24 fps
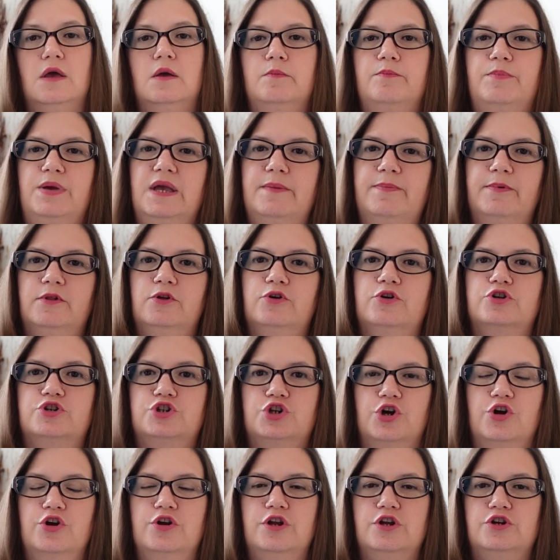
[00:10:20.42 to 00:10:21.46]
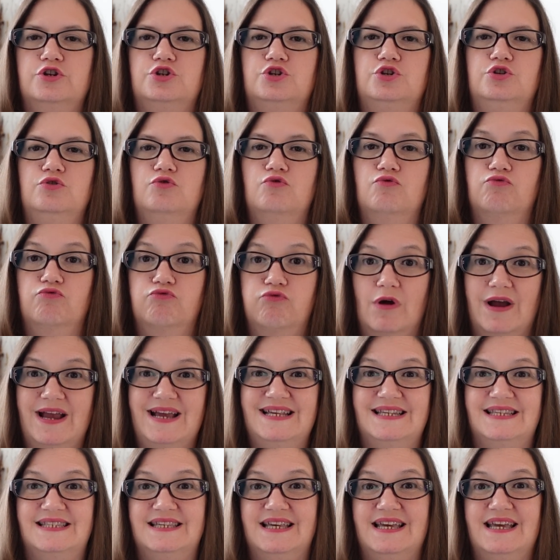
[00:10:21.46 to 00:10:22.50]
people are turning to
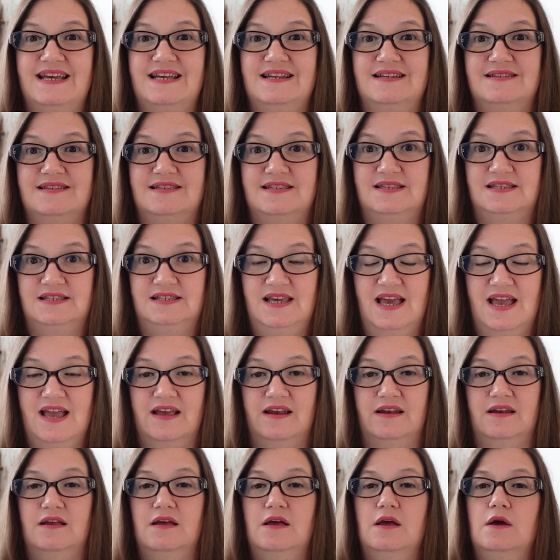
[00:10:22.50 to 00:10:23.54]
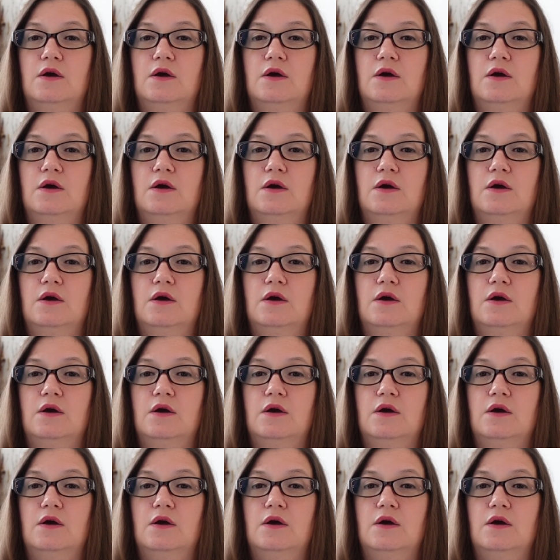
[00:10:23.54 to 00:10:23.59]
rice instead,